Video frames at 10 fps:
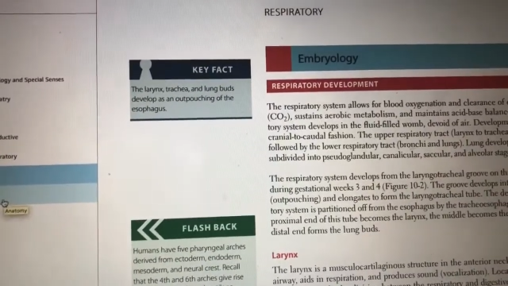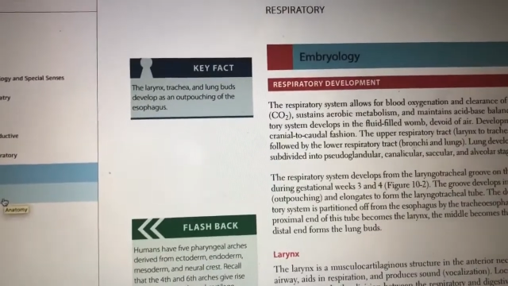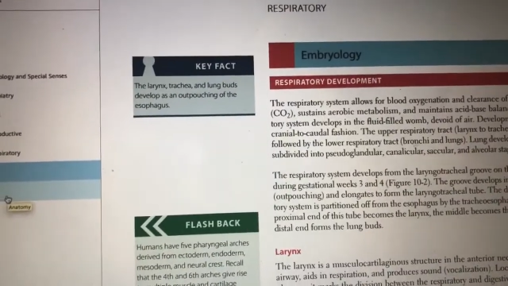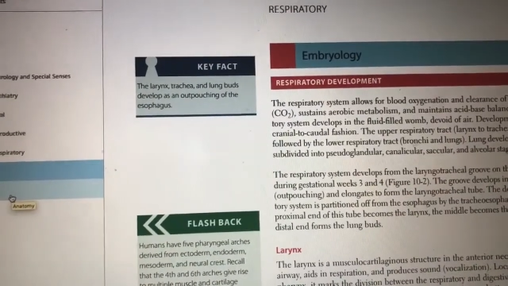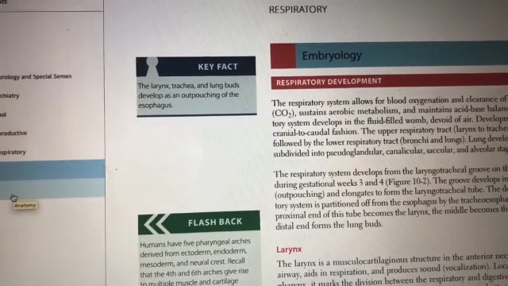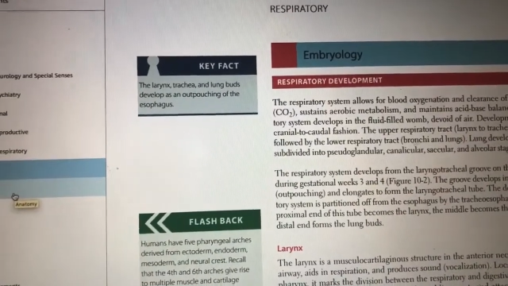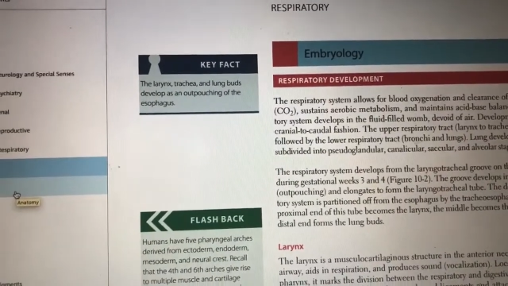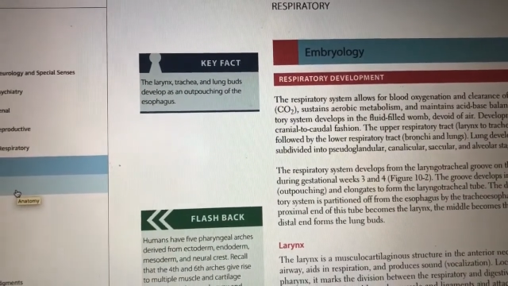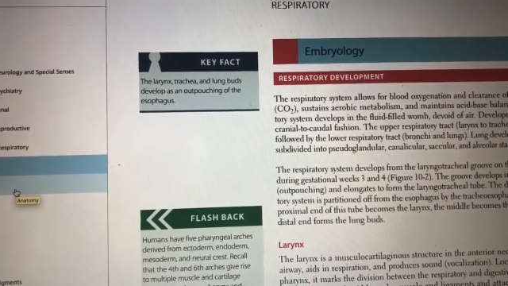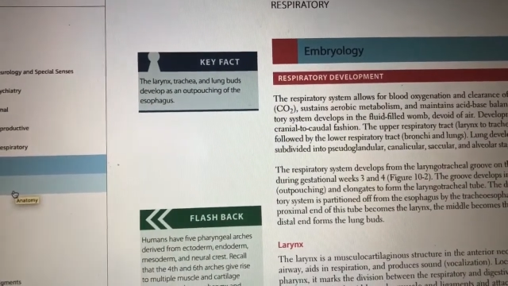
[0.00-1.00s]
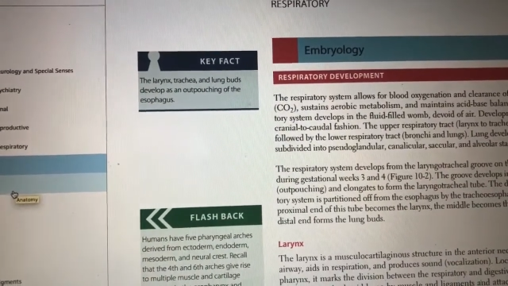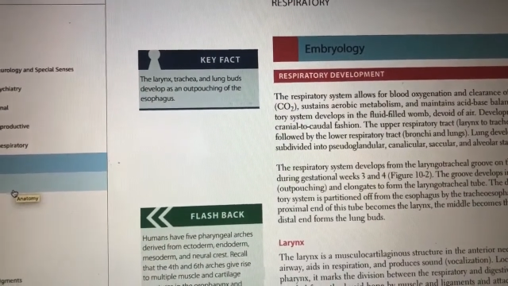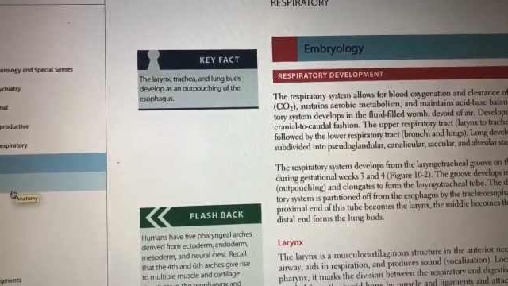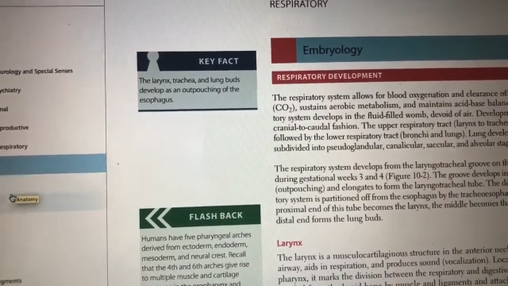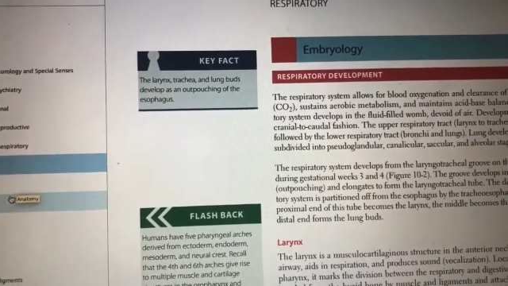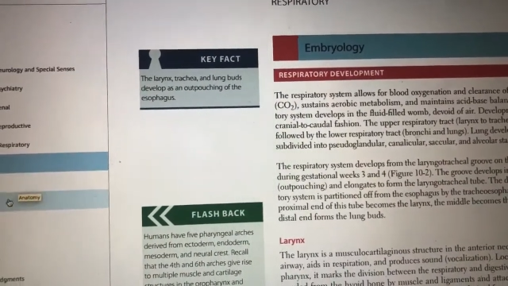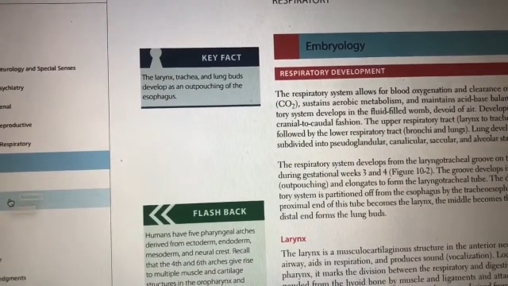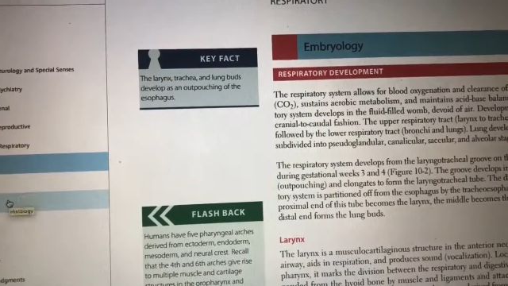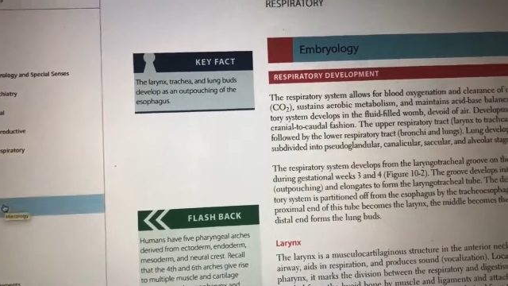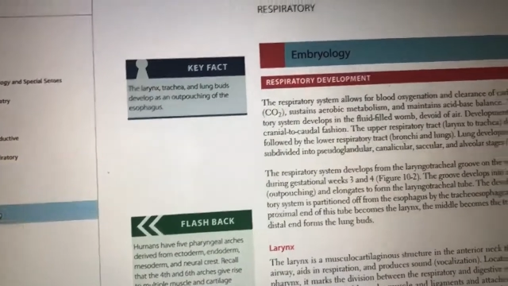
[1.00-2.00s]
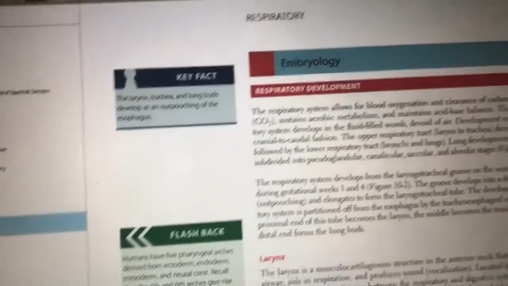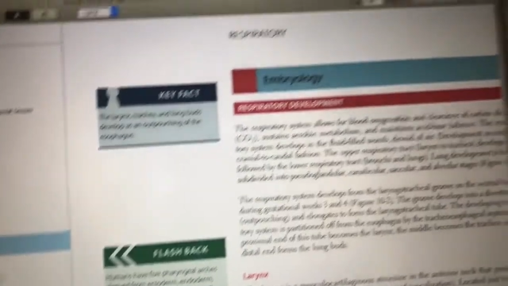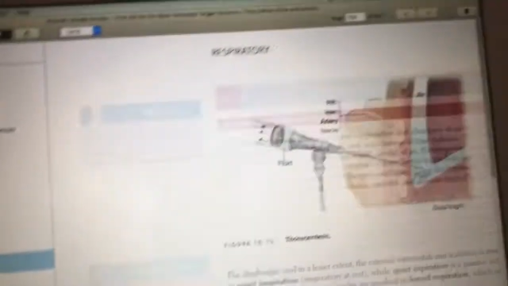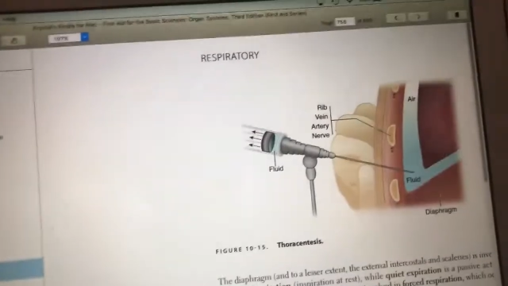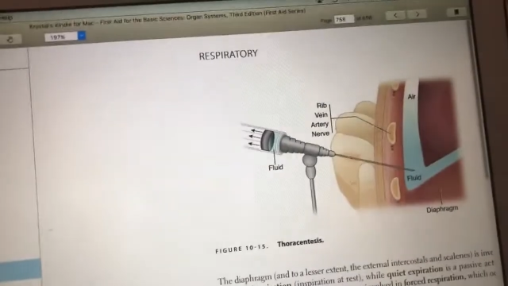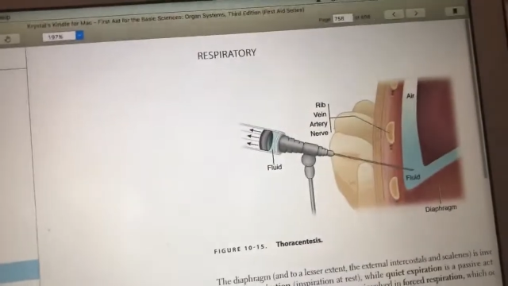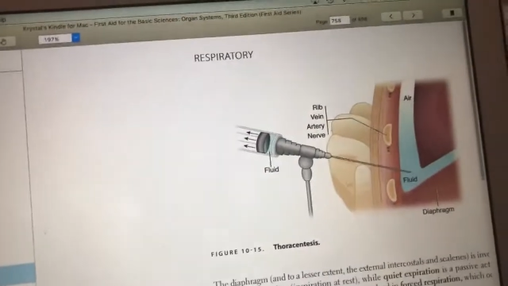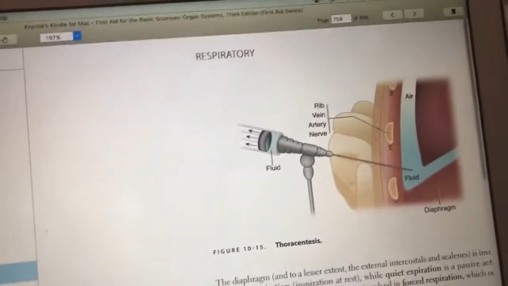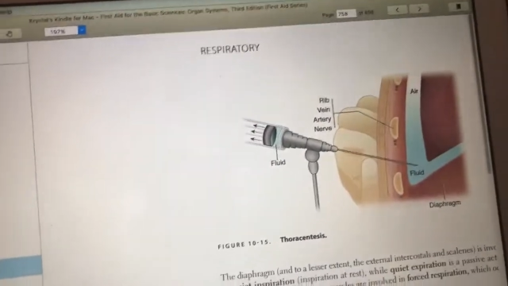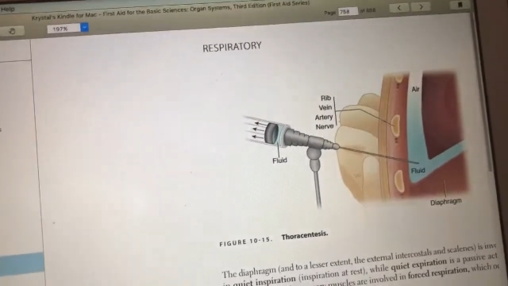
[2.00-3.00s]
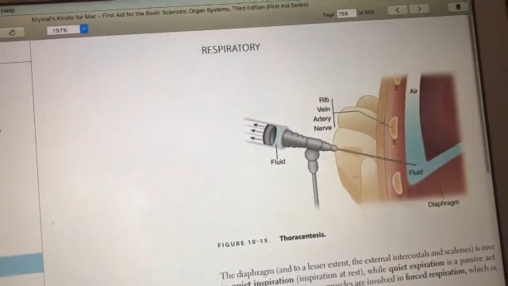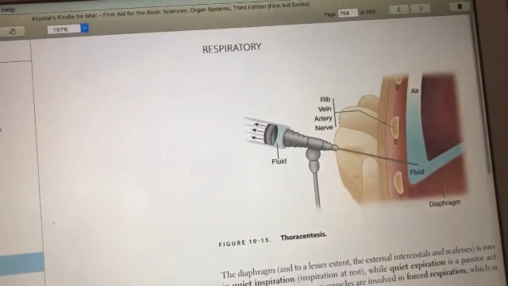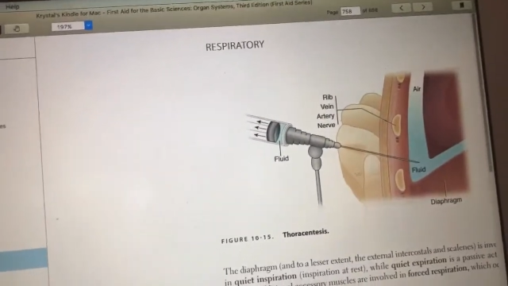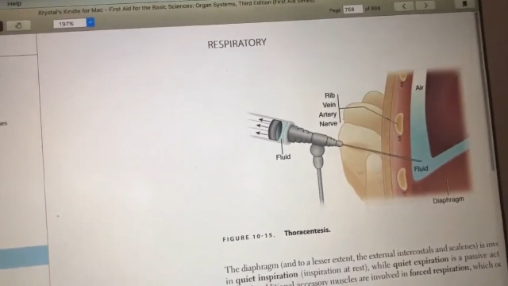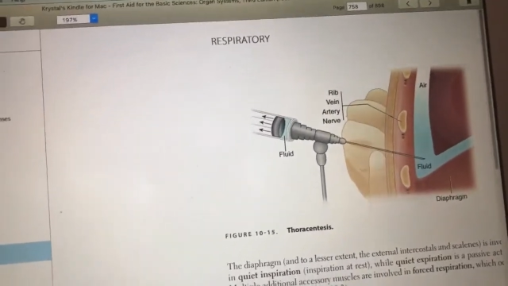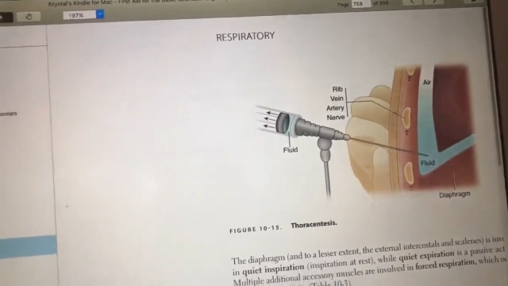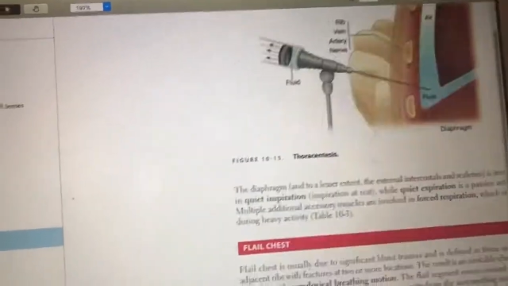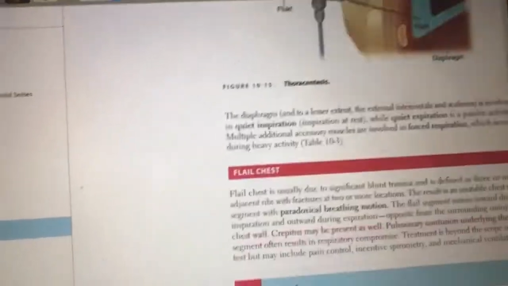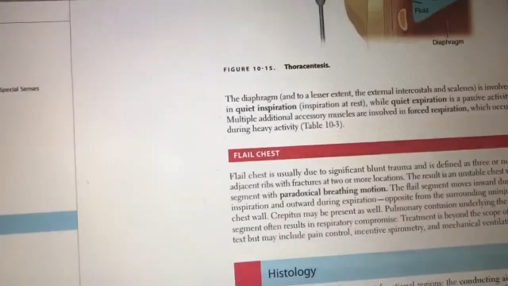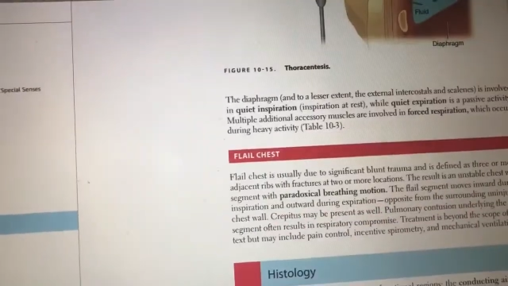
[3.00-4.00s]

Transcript: Nobody's mouth can be seen.